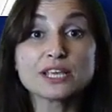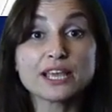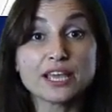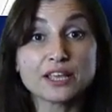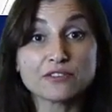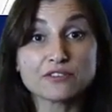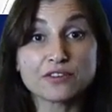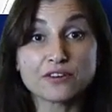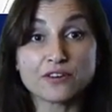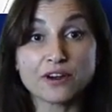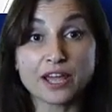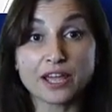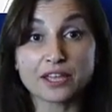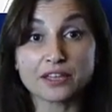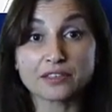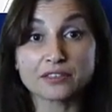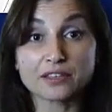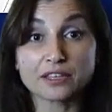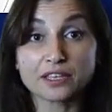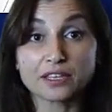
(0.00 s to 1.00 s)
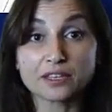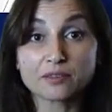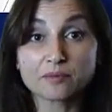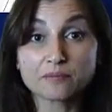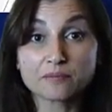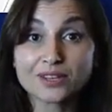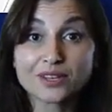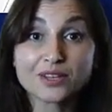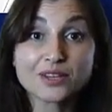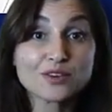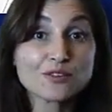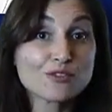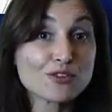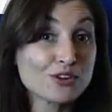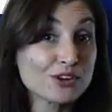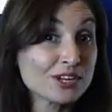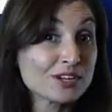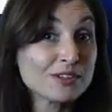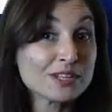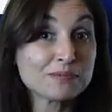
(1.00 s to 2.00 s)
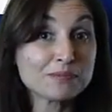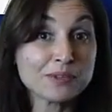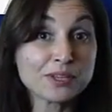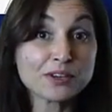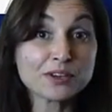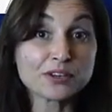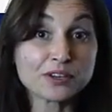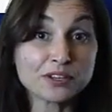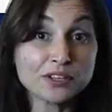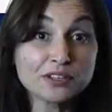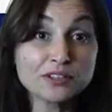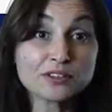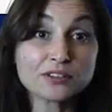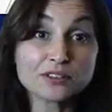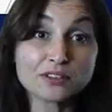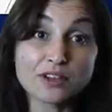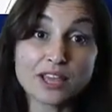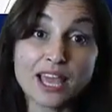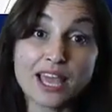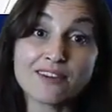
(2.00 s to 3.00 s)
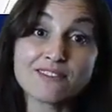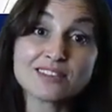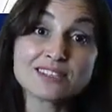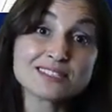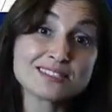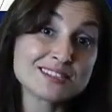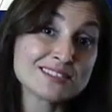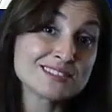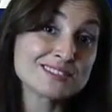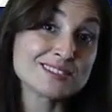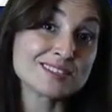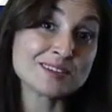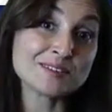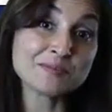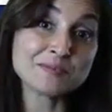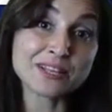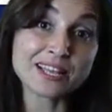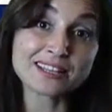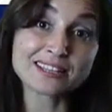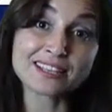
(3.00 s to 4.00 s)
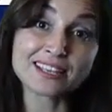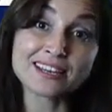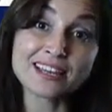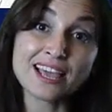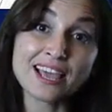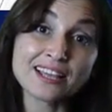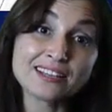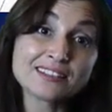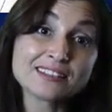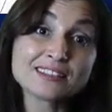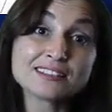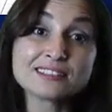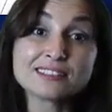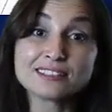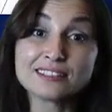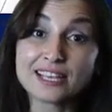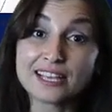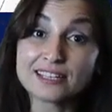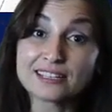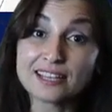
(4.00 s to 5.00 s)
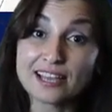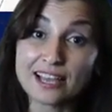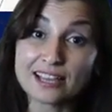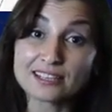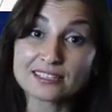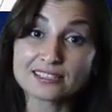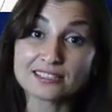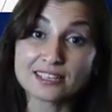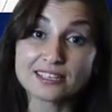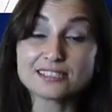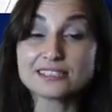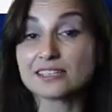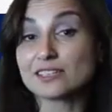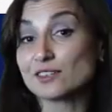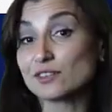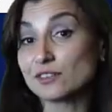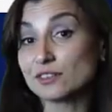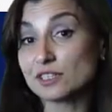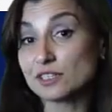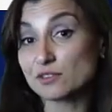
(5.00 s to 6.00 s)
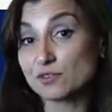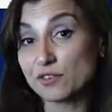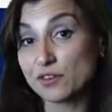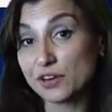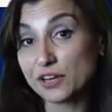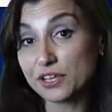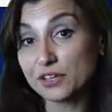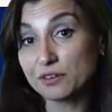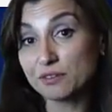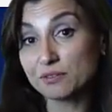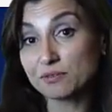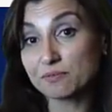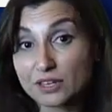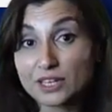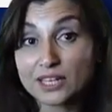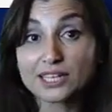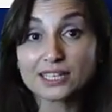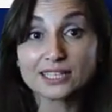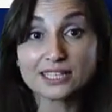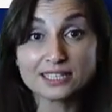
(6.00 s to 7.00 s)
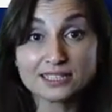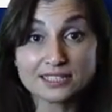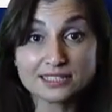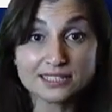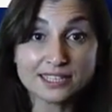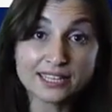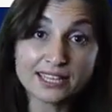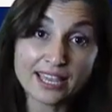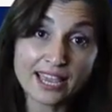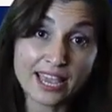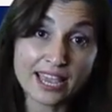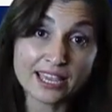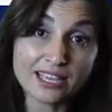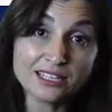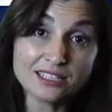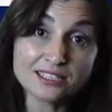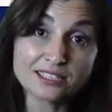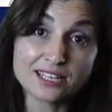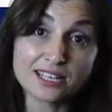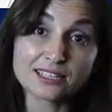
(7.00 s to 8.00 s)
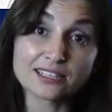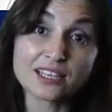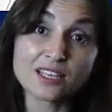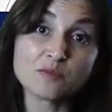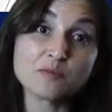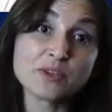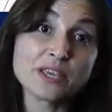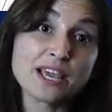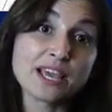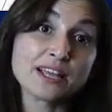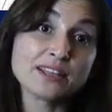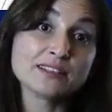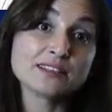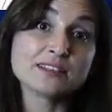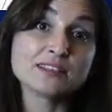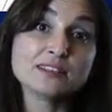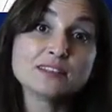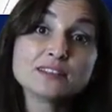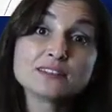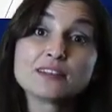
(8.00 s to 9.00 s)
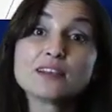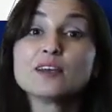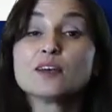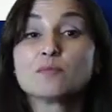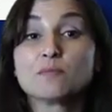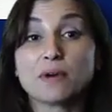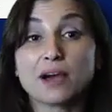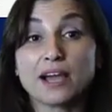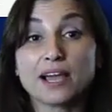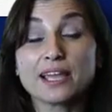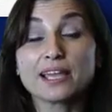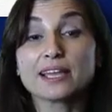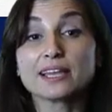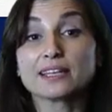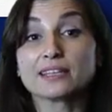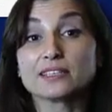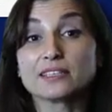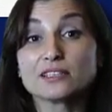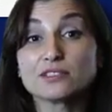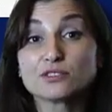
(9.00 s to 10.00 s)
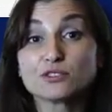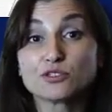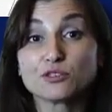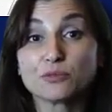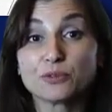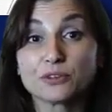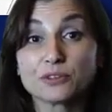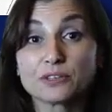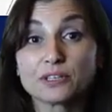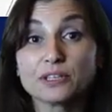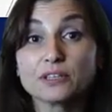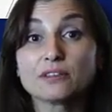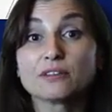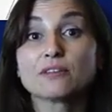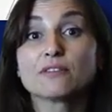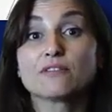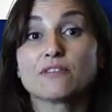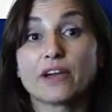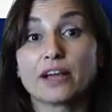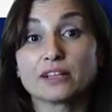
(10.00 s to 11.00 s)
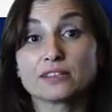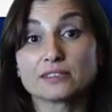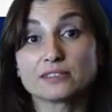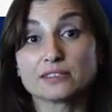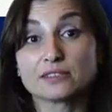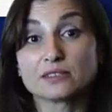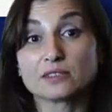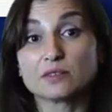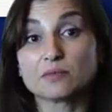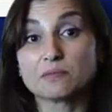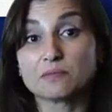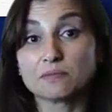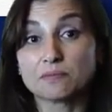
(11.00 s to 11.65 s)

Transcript: and variety. Wouldn't it be good to have a system that can handle the data access and do this for you? This is a case that can be handled by a distributed file system.